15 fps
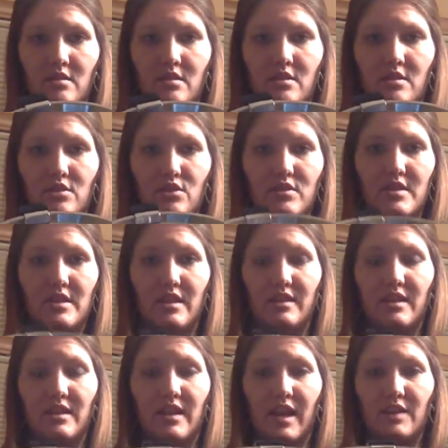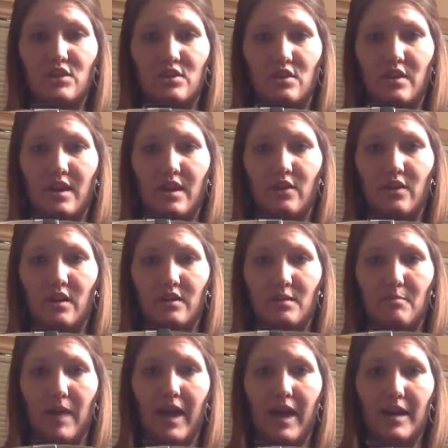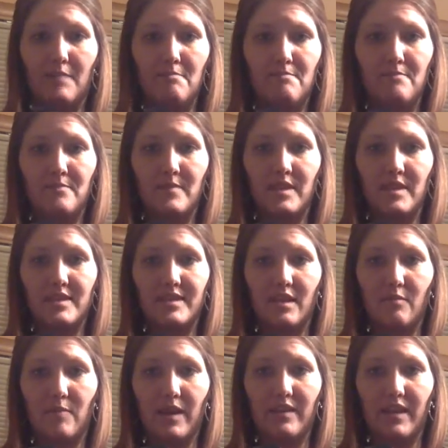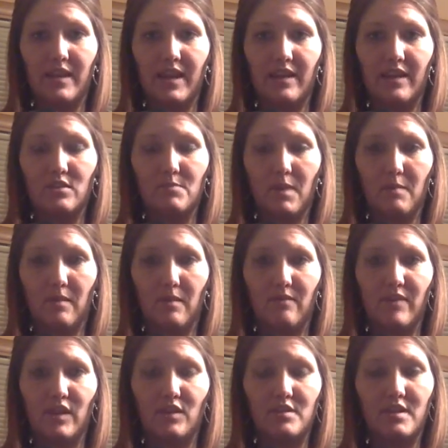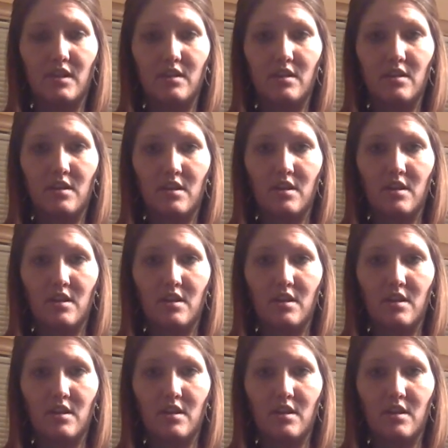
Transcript: So you see that the notches are now there at the bottom instead of by the handles, by my fingers here.